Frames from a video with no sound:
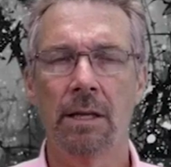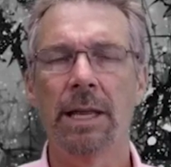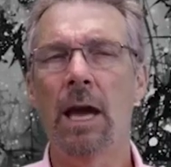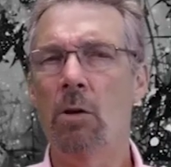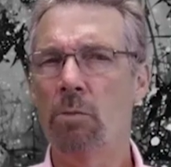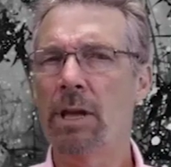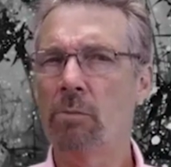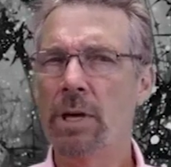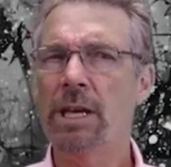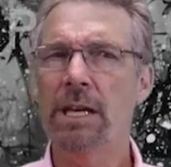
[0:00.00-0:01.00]
Now, we have
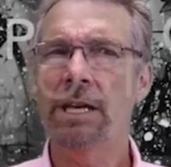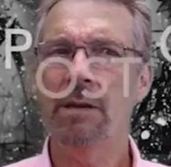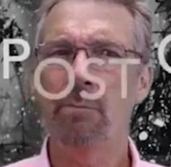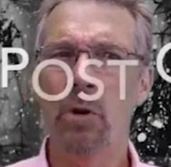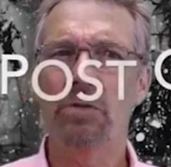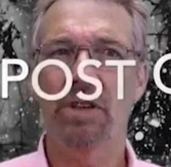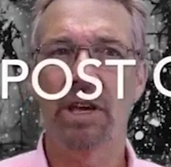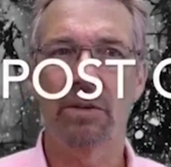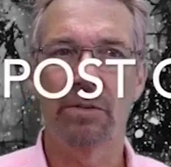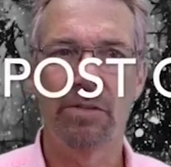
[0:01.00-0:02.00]
weekly post
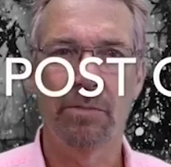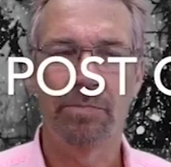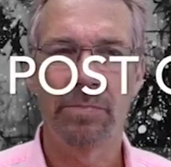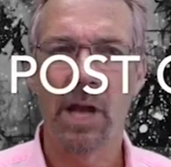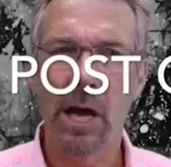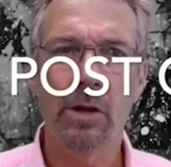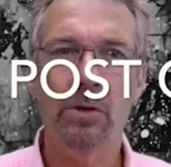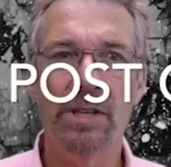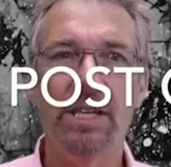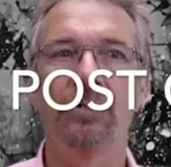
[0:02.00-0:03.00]
cycles. Not all
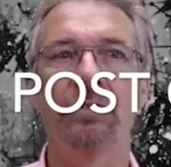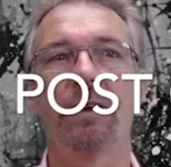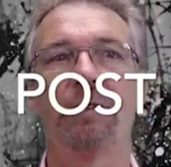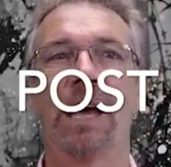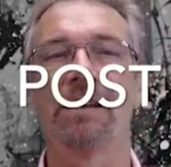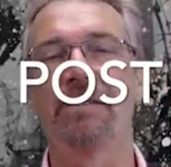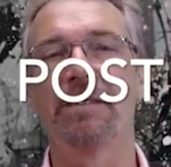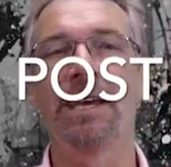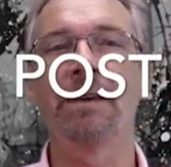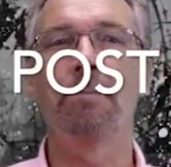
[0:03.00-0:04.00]
teachers have classes
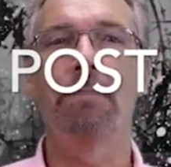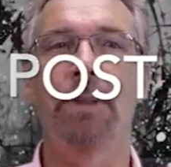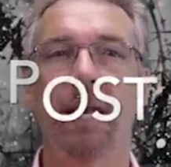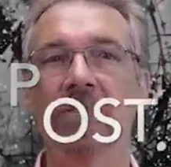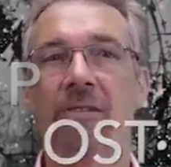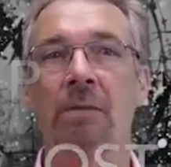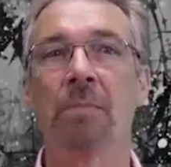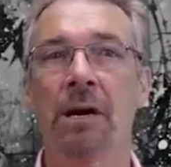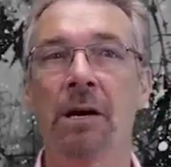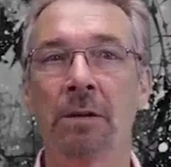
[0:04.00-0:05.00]
taking place on
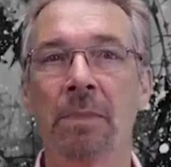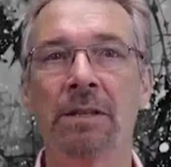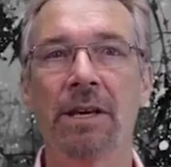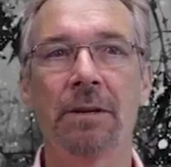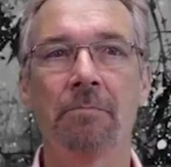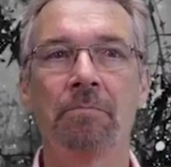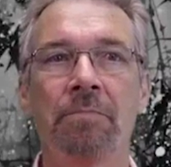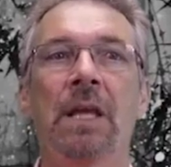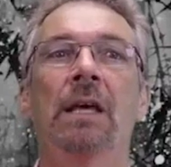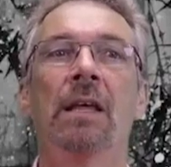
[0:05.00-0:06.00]
a Monday.
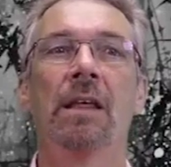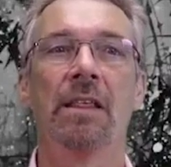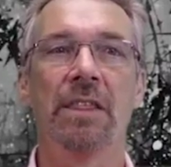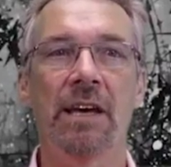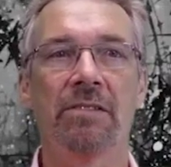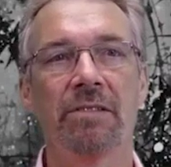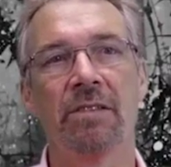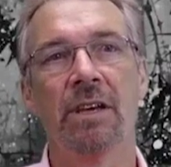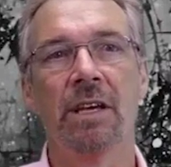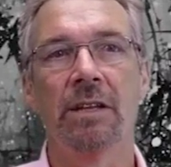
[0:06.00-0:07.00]
Thus,
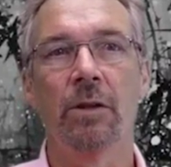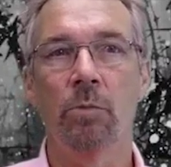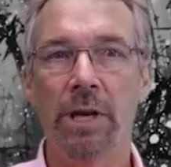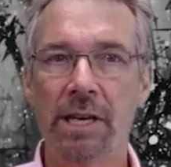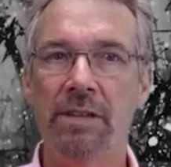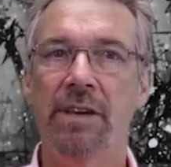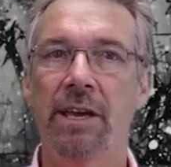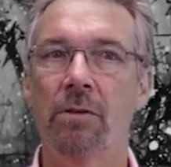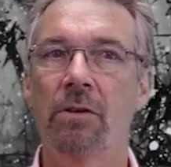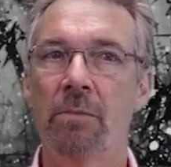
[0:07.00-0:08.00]
the weekly
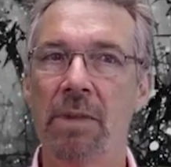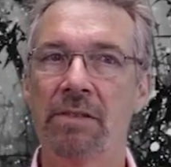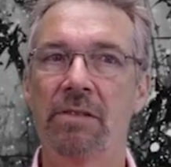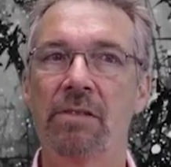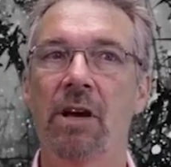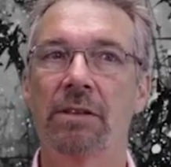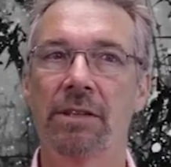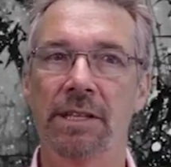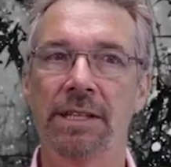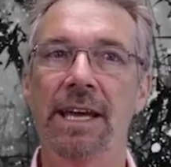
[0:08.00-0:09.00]
cycle commences on
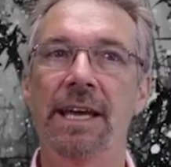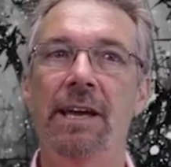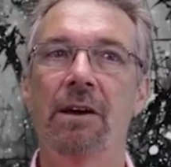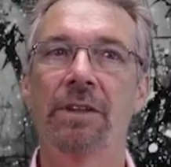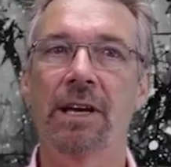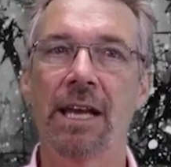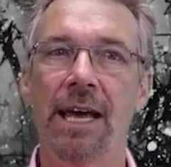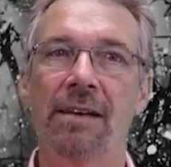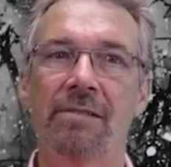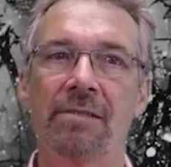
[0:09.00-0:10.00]
the day of the
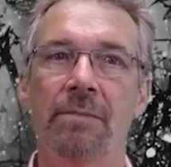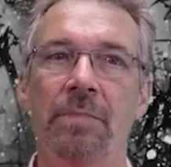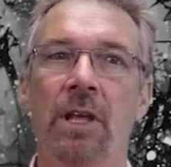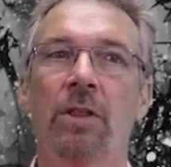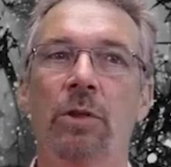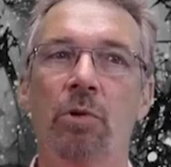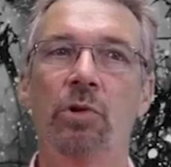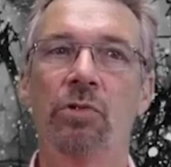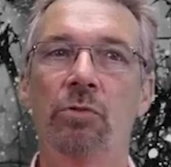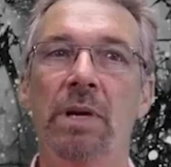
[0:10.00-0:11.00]
class through
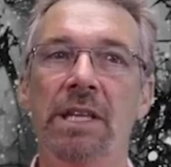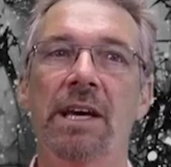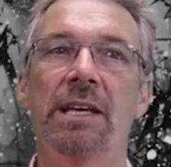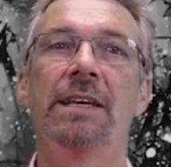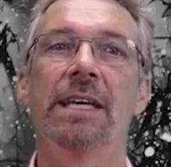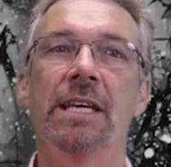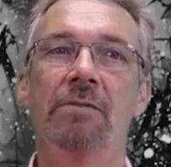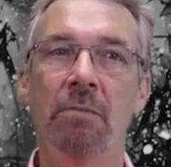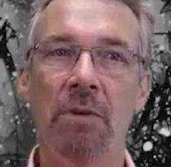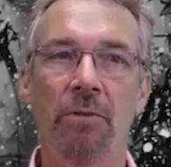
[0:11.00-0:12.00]
to midnight the
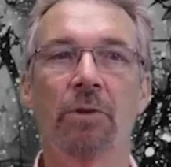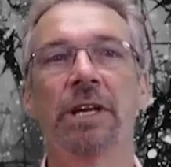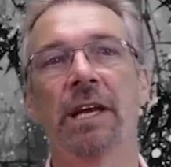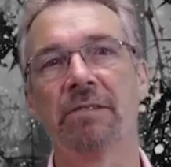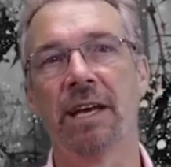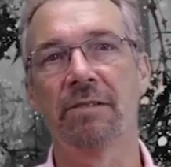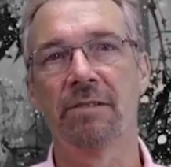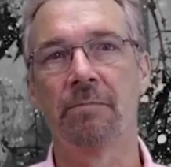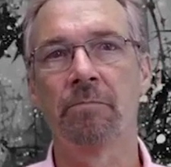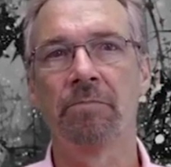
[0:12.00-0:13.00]
evening before the next class.